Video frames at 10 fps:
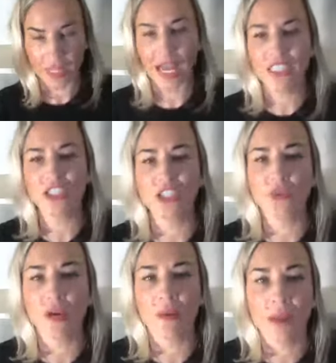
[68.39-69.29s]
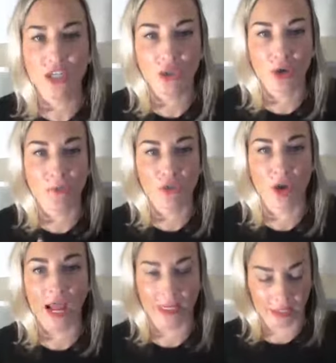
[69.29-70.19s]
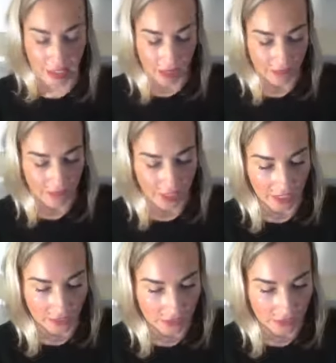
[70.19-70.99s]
I just want to make sure I'm tracking live, guys.